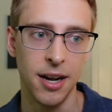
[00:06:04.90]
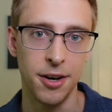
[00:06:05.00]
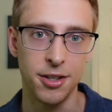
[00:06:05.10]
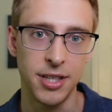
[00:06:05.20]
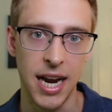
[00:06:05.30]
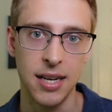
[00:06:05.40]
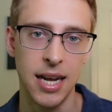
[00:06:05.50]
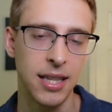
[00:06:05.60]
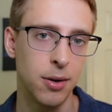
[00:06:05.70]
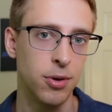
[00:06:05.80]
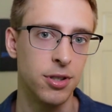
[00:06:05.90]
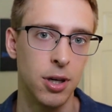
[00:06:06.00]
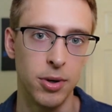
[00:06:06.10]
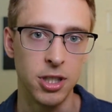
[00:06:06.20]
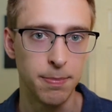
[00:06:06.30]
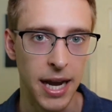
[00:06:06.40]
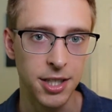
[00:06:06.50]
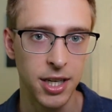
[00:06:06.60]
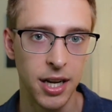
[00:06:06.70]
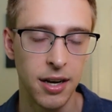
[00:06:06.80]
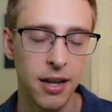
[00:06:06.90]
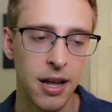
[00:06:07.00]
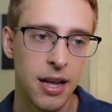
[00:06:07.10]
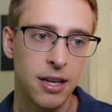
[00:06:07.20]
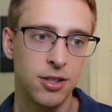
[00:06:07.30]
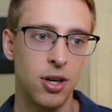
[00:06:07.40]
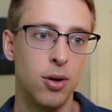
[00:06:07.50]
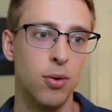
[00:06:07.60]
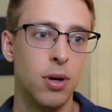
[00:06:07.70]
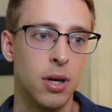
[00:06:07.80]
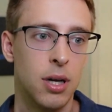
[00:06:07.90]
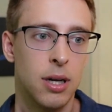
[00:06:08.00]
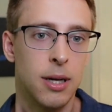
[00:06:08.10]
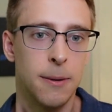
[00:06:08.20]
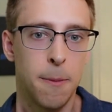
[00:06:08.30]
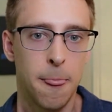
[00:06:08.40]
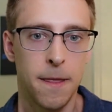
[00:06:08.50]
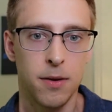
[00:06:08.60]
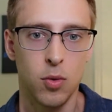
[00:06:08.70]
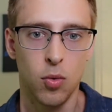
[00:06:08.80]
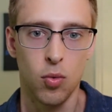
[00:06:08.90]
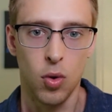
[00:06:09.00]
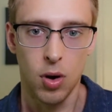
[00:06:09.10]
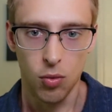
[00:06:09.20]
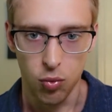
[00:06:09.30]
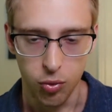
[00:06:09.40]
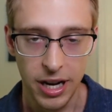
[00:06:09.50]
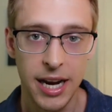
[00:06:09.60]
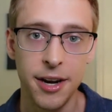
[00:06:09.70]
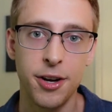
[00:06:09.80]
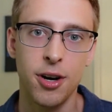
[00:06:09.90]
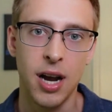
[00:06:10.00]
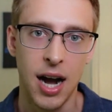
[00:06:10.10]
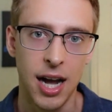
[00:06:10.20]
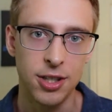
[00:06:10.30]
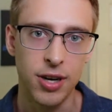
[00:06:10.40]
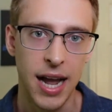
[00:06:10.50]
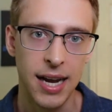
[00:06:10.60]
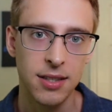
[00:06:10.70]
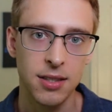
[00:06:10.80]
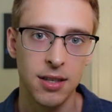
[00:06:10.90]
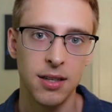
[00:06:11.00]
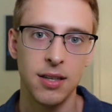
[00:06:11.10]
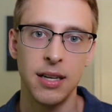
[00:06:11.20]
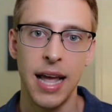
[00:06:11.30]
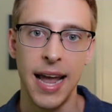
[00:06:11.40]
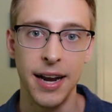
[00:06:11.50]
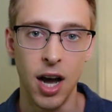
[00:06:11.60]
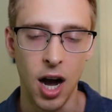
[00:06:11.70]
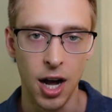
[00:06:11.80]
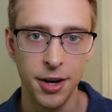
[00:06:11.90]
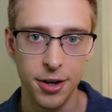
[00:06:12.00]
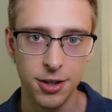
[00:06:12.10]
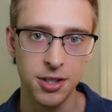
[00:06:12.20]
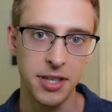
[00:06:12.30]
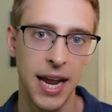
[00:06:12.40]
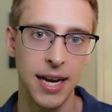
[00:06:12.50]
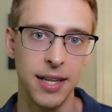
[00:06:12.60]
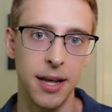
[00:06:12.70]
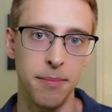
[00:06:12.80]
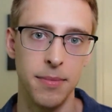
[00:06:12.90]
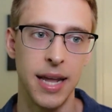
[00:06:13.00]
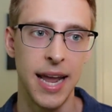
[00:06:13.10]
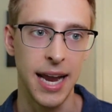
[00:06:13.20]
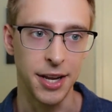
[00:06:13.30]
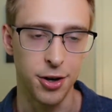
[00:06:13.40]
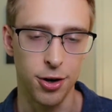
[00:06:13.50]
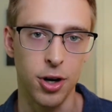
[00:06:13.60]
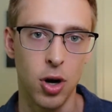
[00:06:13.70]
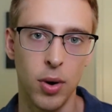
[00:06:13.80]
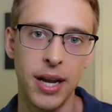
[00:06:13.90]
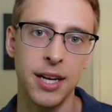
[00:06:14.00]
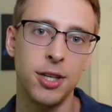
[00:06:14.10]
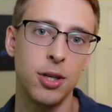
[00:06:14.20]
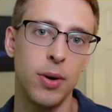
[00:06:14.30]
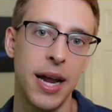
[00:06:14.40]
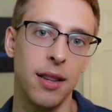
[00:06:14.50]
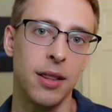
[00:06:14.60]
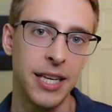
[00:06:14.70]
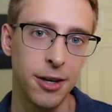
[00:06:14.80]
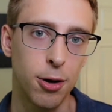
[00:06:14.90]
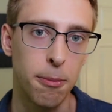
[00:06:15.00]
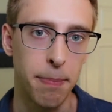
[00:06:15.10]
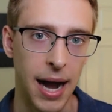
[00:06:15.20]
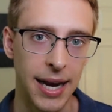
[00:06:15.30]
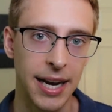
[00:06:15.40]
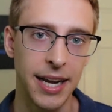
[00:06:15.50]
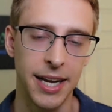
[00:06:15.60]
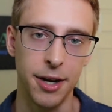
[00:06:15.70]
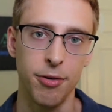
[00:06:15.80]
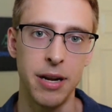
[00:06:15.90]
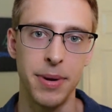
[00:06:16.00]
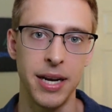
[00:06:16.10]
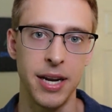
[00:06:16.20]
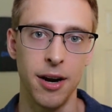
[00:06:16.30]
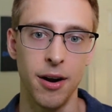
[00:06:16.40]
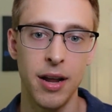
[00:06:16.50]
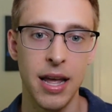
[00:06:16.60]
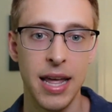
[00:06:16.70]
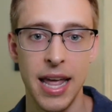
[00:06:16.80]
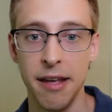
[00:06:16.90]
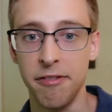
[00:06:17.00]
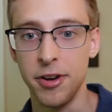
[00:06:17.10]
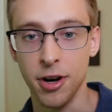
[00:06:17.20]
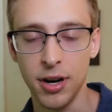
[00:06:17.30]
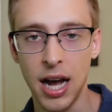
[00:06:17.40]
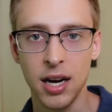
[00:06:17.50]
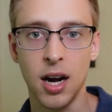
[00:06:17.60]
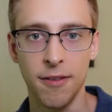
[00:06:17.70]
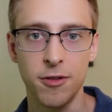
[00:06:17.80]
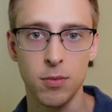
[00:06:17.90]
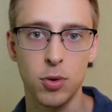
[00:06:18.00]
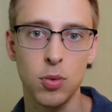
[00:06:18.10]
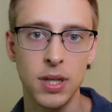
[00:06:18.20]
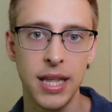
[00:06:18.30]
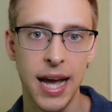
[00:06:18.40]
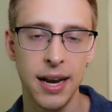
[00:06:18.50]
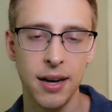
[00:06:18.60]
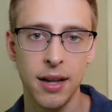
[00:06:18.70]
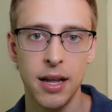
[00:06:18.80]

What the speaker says: understand that there was no inspection. So read your contracts and understand them. You're going into a legal binding agreement here. If you're not comfortable with that,